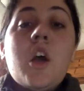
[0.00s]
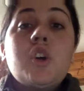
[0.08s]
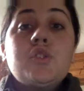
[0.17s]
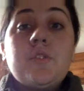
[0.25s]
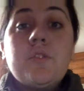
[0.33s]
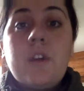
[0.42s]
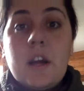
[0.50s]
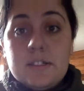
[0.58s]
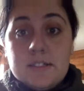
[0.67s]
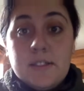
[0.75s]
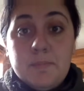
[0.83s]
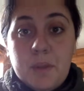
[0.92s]
So Gus
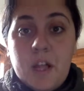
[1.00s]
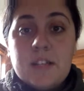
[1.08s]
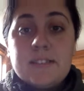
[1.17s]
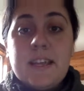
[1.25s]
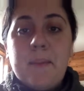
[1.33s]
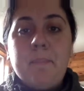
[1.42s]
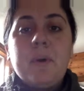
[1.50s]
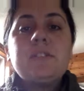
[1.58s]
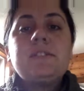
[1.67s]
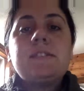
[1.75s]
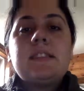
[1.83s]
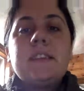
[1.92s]
the plus, he
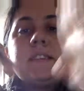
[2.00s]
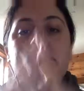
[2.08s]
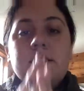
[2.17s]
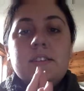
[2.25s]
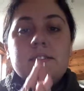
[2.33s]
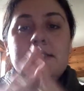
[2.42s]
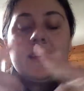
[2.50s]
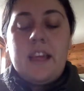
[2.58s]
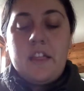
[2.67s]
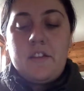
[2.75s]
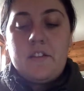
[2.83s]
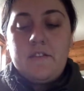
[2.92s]
puts things
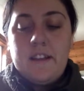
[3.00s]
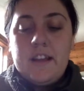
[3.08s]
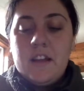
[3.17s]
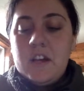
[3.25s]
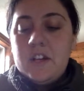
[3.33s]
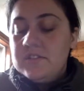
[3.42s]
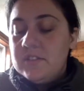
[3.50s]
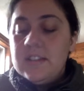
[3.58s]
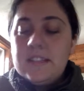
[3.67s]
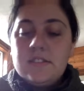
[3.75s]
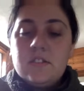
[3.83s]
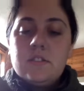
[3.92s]
together, right? So
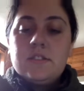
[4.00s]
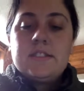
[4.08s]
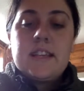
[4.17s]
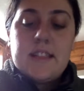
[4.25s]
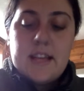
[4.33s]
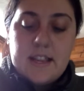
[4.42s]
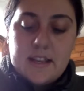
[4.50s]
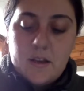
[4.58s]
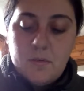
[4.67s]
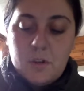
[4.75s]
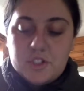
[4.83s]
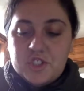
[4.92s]
let's all say that, and I
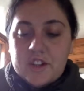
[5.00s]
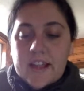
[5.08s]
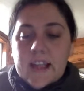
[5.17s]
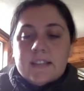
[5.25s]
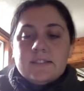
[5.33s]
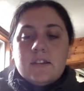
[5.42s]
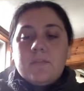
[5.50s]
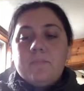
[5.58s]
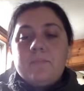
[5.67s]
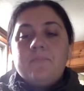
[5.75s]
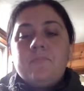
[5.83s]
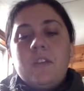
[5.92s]
want your hands up.
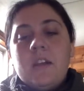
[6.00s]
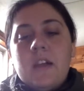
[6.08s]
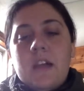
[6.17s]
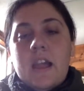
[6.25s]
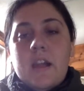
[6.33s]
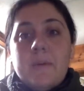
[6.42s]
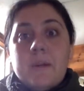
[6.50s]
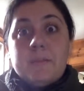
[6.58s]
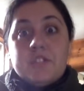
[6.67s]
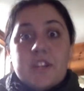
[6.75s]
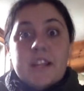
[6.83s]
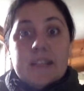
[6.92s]
Everybody put
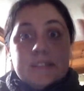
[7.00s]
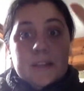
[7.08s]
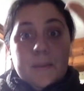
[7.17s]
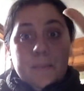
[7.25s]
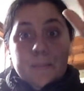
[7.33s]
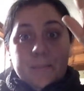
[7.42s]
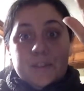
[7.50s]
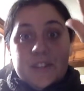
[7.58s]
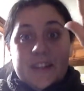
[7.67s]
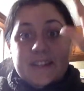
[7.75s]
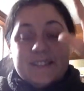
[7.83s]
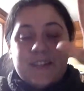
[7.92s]
your
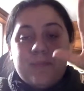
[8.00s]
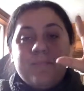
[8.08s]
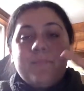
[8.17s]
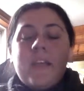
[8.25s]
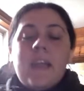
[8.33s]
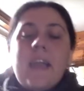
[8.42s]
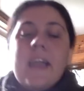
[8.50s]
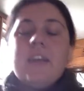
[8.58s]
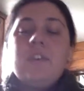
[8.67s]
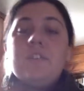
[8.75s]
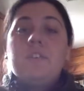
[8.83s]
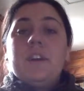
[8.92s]
hands up, and
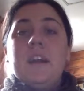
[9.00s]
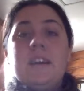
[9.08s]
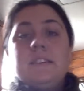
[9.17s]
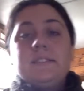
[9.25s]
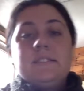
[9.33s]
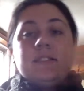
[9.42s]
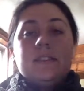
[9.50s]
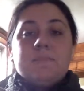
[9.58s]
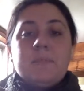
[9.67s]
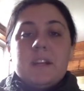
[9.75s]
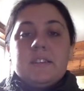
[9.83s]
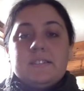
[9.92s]
go, Gus the
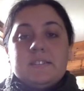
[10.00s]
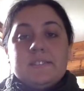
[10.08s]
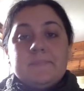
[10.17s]
plus